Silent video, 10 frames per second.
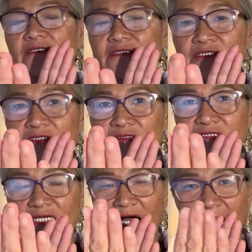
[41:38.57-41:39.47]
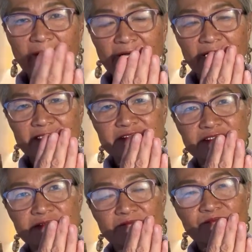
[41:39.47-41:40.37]
the art
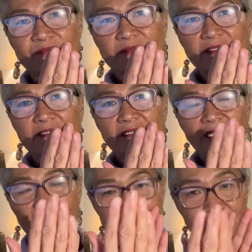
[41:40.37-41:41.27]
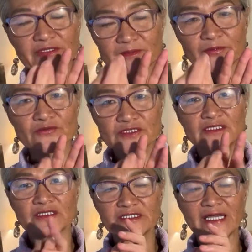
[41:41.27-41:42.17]
and people's
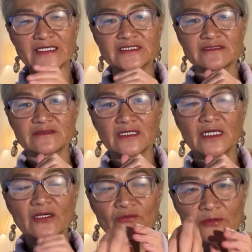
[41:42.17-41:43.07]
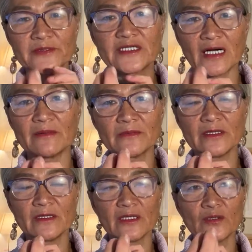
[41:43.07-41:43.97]
connection will become
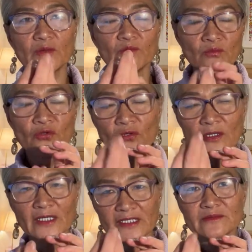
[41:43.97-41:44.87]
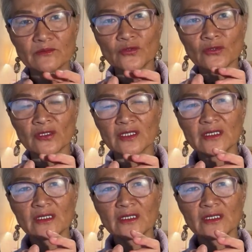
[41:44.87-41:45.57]
more and more